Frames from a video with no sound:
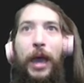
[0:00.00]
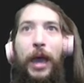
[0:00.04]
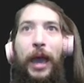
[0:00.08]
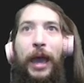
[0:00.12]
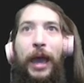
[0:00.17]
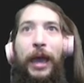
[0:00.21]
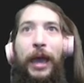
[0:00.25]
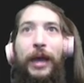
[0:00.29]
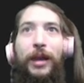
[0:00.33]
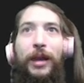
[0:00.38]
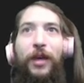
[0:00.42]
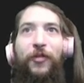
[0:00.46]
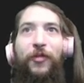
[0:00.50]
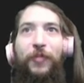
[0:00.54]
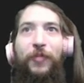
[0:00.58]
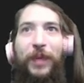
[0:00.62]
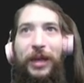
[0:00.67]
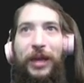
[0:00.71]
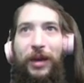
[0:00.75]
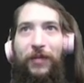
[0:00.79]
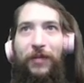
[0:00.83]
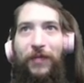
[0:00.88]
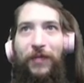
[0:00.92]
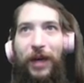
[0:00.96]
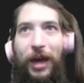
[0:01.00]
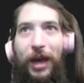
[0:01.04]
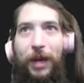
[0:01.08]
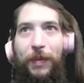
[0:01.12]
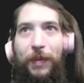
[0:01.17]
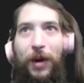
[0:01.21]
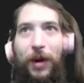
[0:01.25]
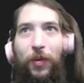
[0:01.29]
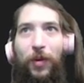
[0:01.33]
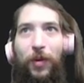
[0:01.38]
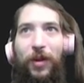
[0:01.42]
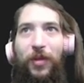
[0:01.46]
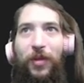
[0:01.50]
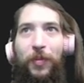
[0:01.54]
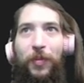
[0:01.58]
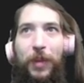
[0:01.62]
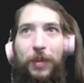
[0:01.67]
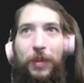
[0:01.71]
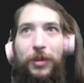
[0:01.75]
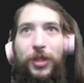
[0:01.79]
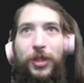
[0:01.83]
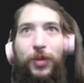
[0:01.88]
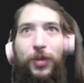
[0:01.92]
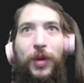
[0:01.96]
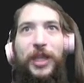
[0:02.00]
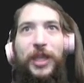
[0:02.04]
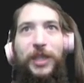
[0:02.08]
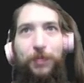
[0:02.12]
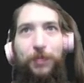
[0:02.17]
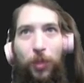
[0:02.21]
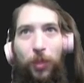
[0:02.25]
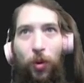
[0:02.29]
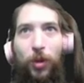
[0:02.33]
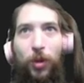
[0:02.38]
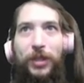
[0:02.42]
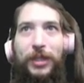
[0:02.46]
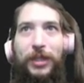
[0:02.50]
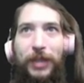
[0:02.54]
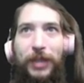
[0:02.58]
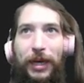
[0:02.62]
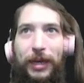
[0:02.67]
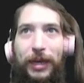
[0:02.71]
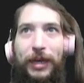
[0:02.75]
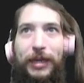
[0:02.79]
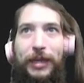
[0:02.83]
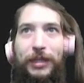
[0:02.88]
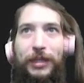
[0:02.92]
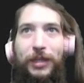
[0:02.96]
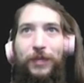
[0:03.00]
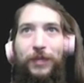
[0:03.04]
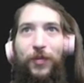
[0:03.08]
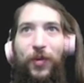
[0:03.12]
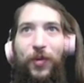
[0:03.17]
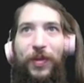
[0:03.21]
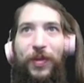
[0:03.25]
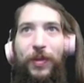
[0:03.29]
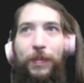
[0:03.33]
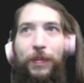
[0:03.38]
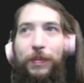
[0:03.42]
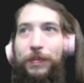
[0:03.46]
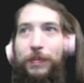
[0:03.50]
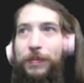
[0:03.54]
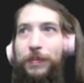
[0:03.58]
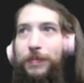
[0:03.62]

And of being invited by one of the members to explore Satanism with them.